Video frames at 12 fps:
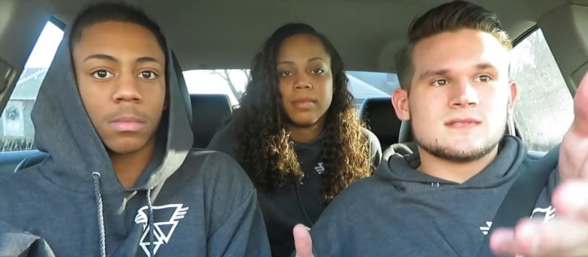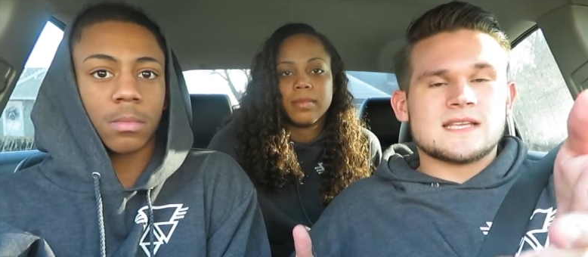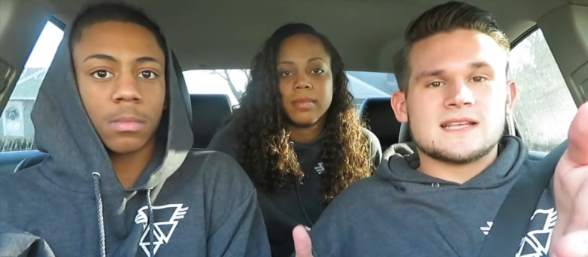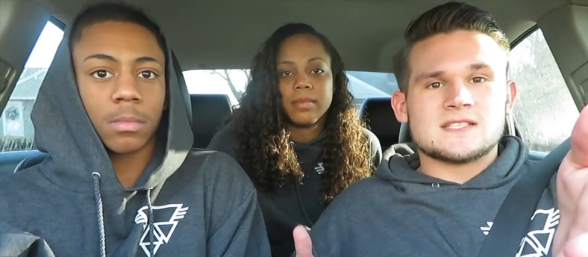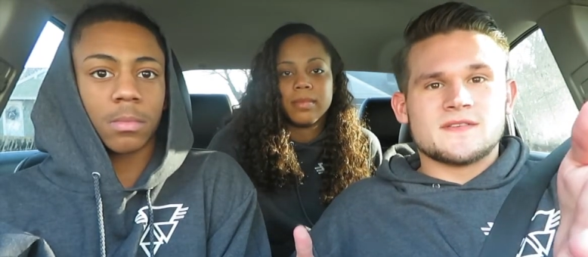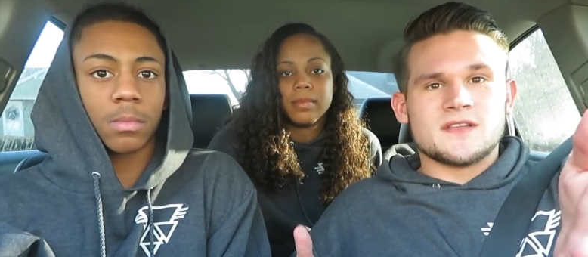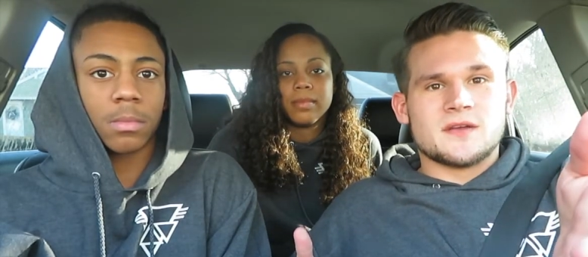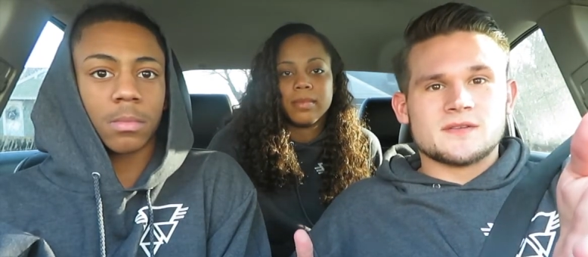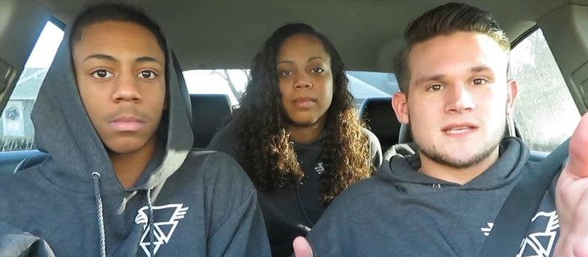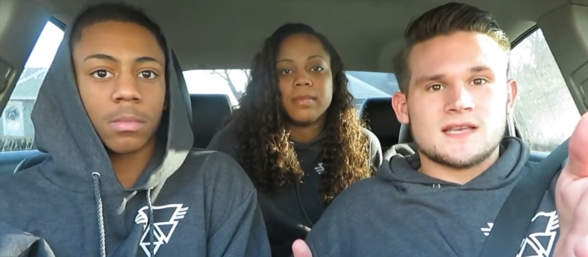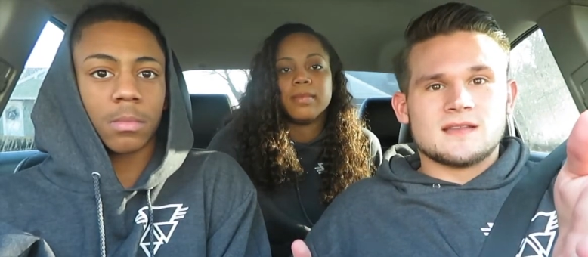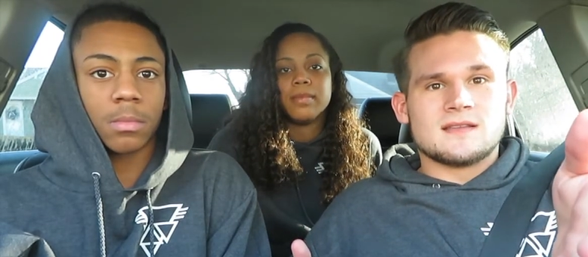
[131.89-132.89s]
Speaker 1: dance
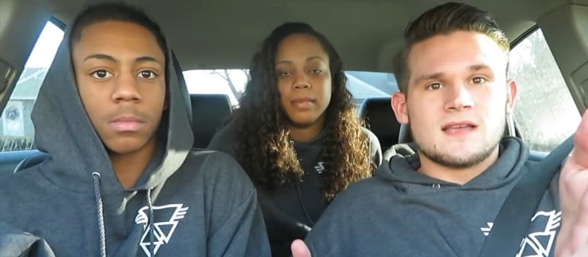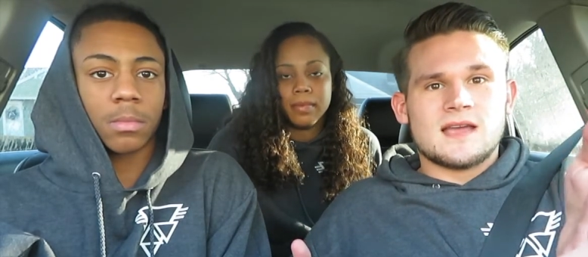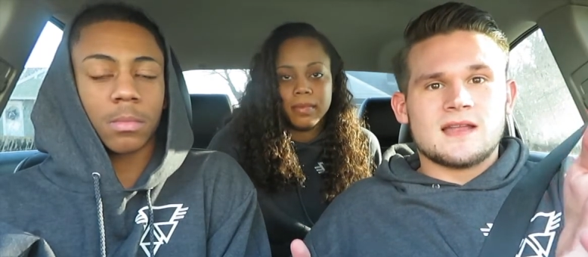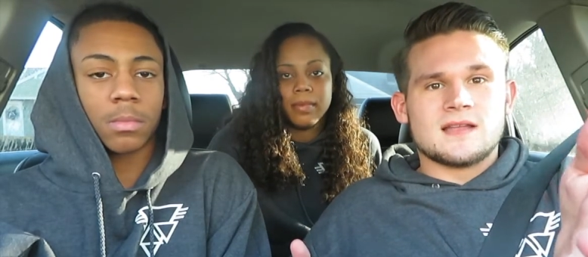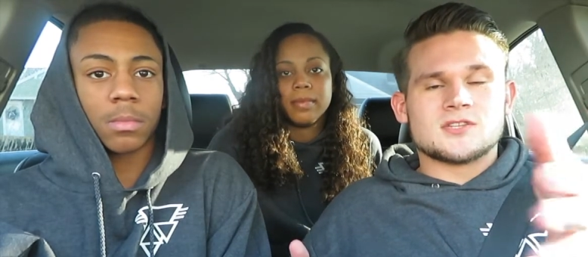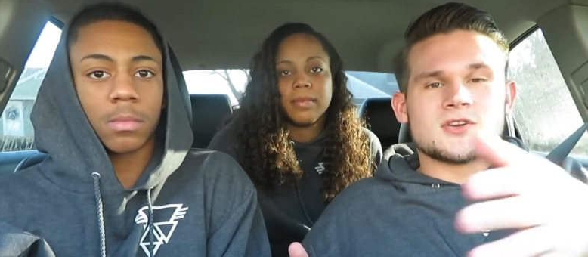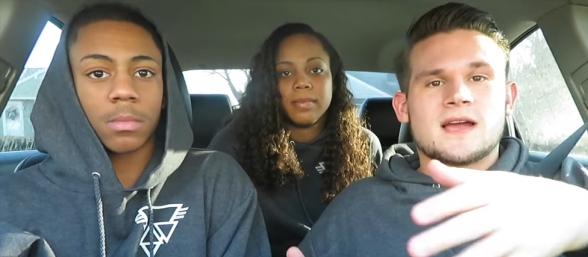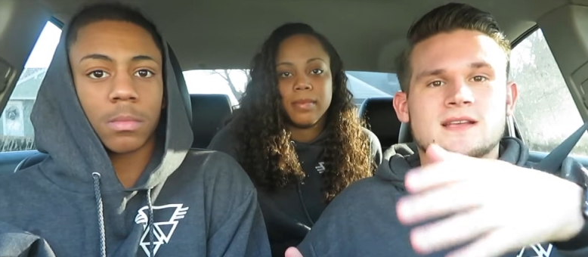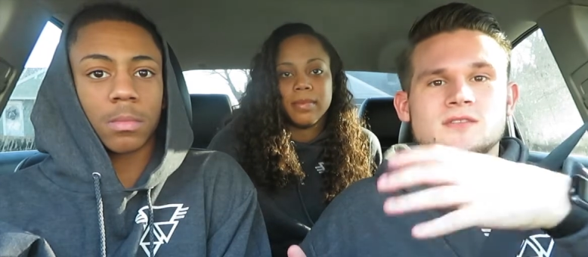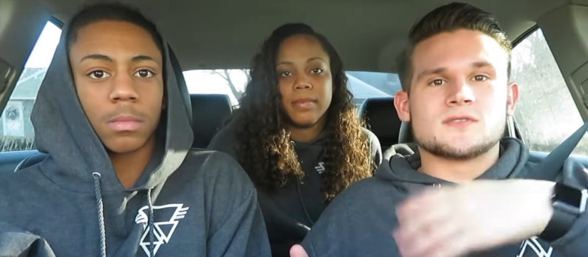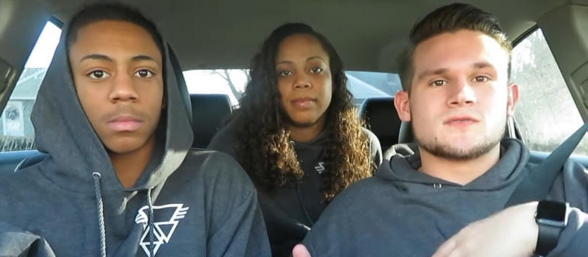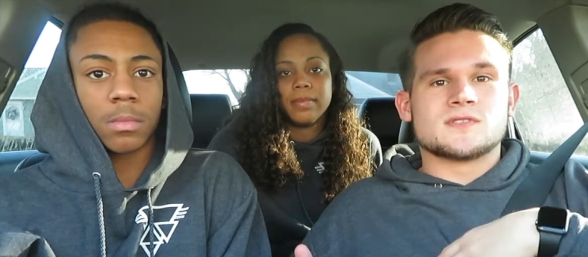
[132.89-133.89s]
videos in, and it
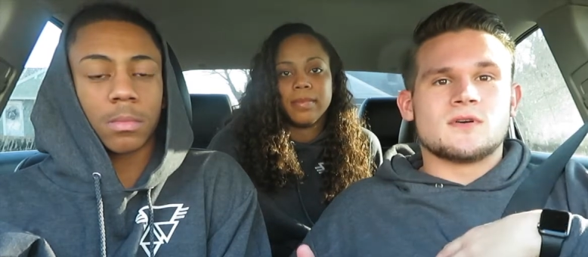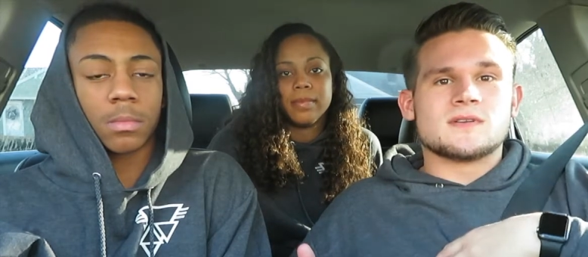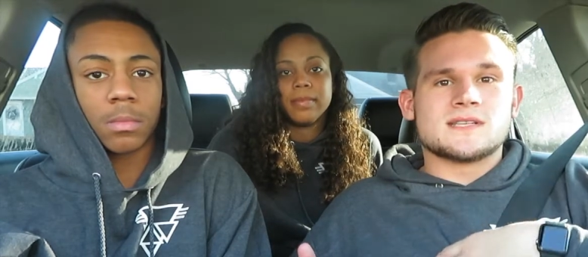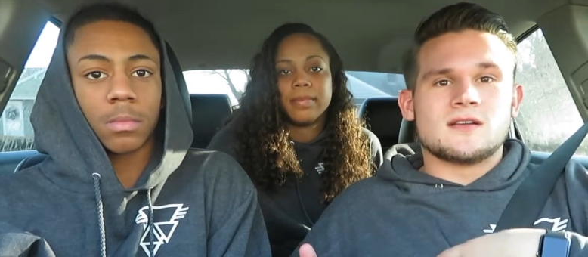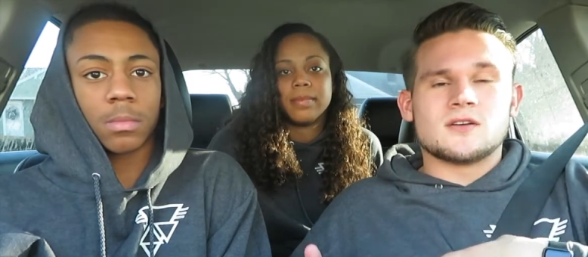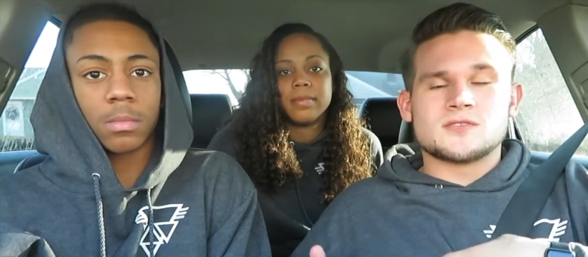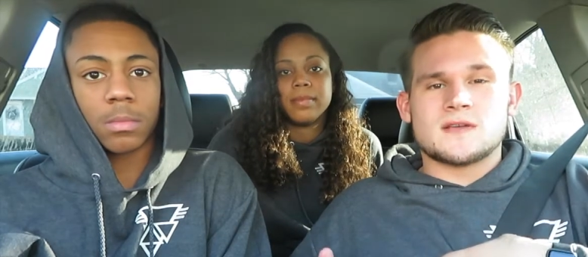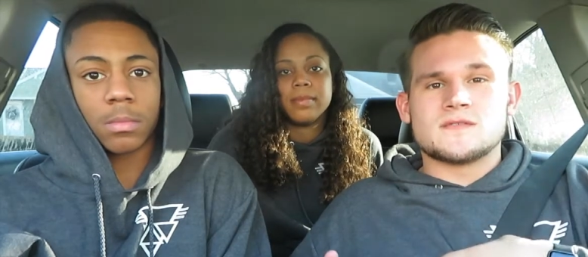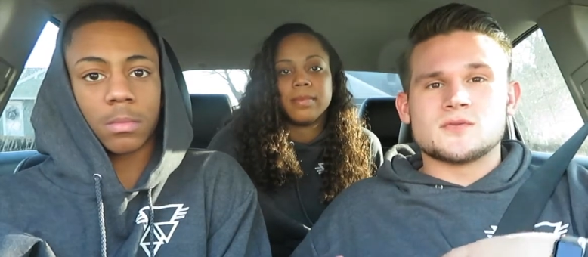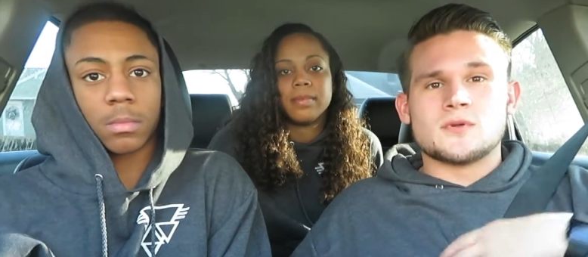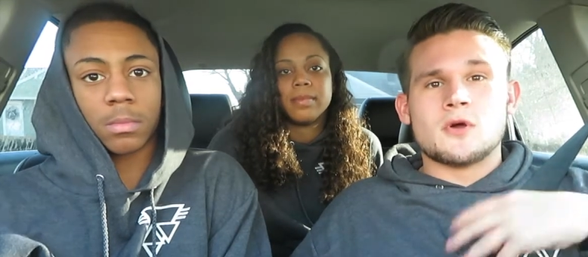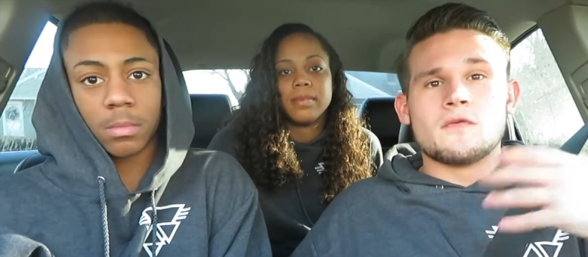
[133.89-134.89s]
tracks those results, and it also
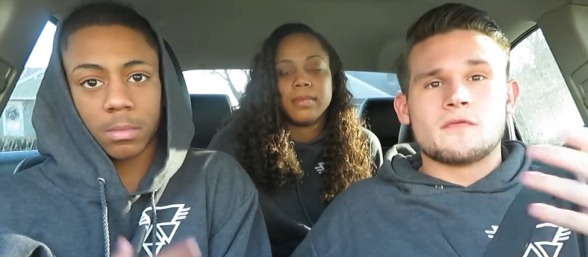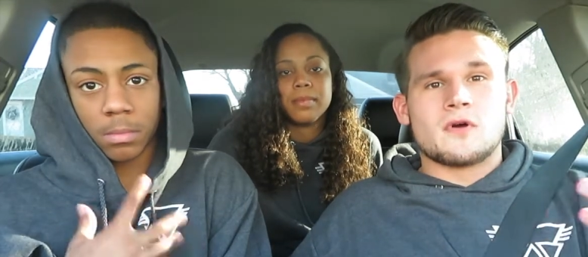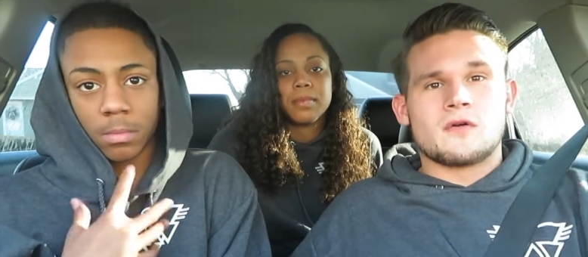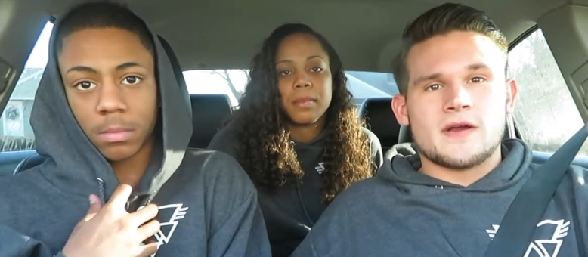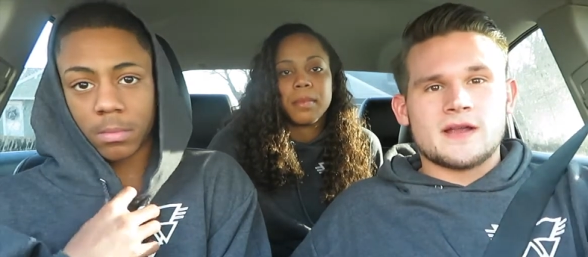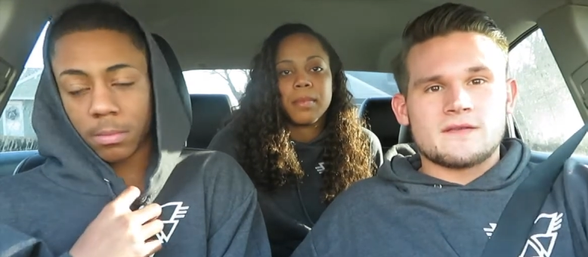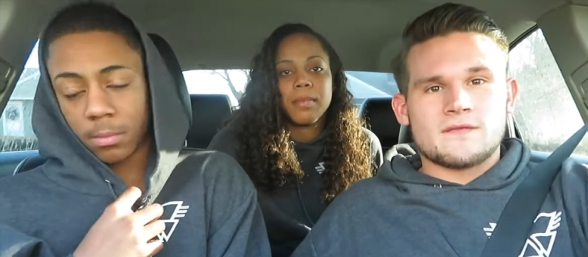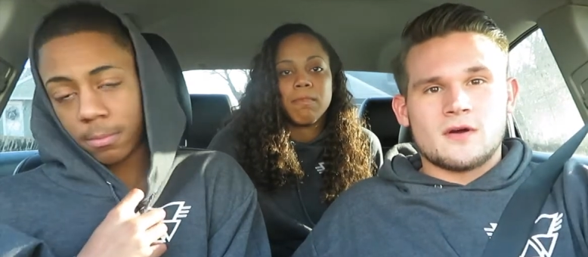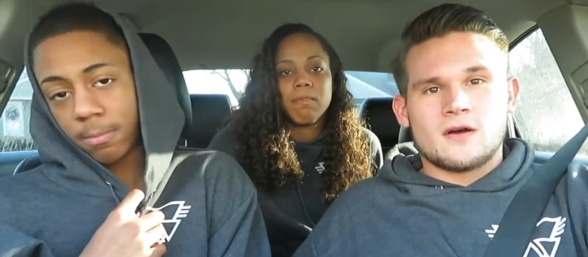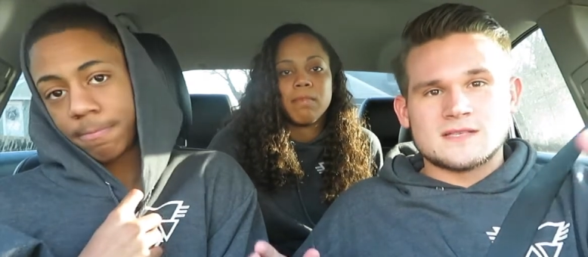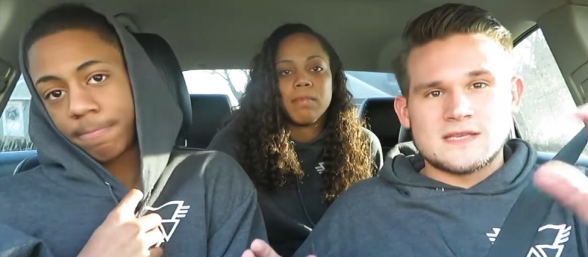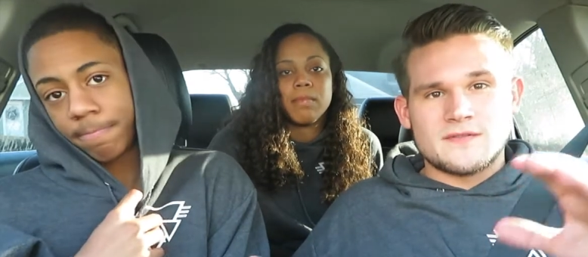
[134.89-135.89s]
gives you an overall rating for
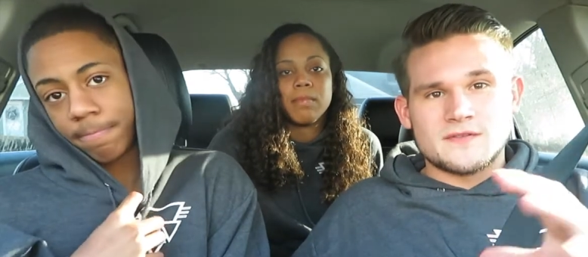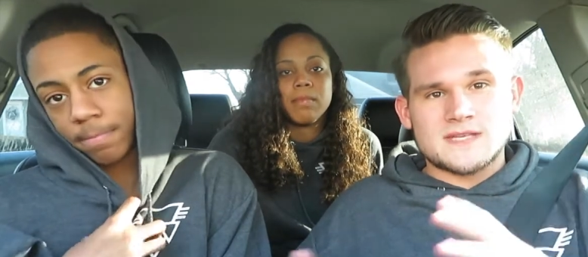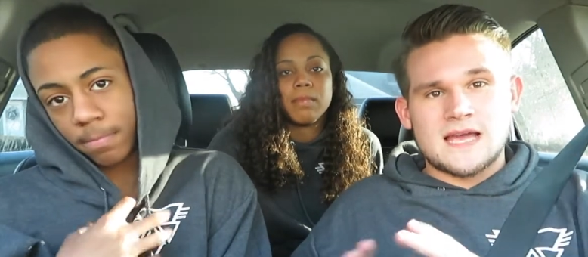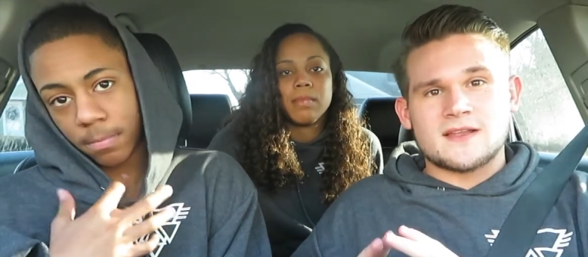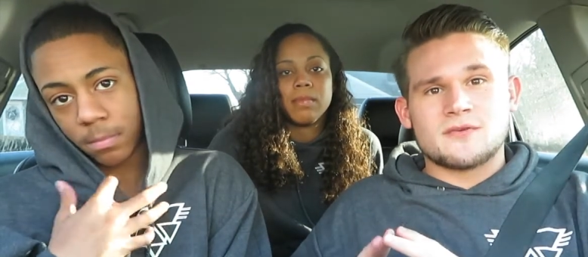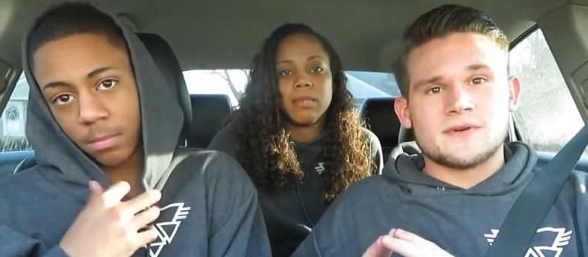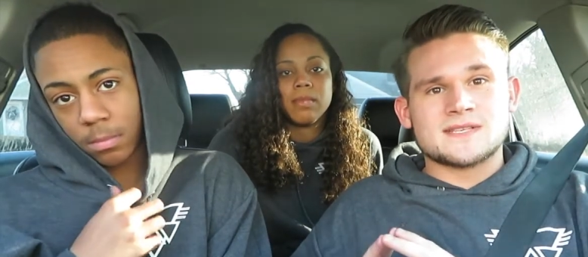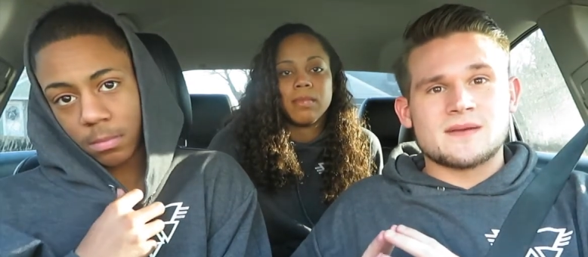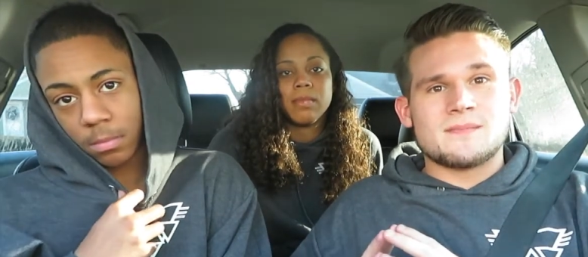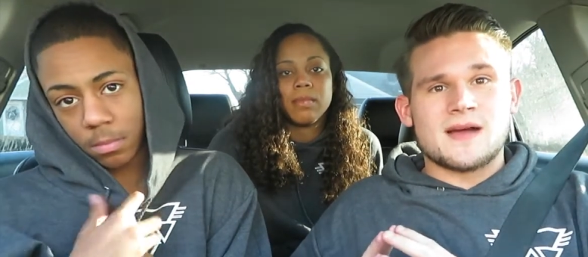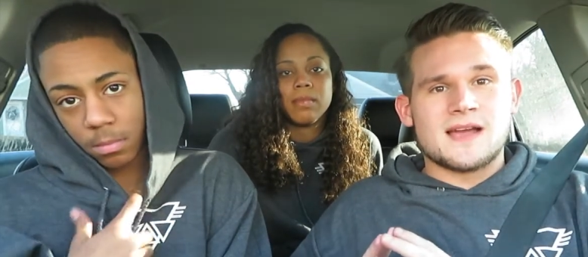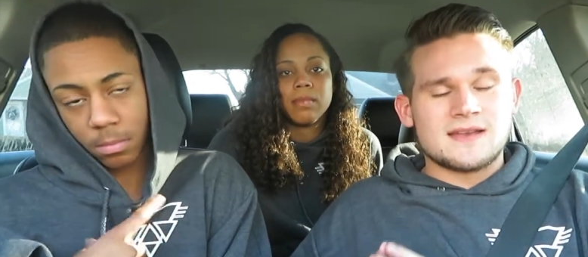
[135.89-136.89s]
all 7 of those categories
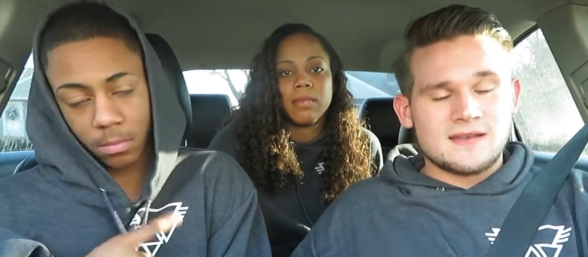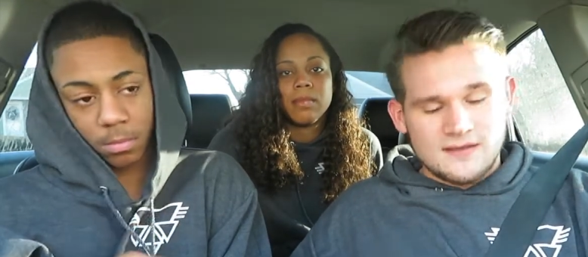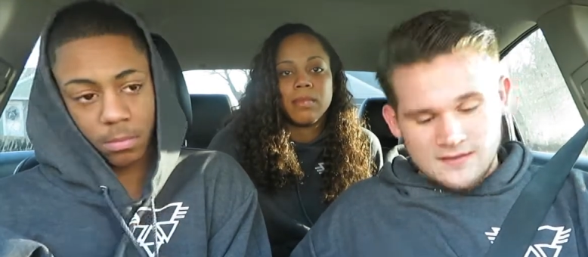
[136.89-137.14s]
combined.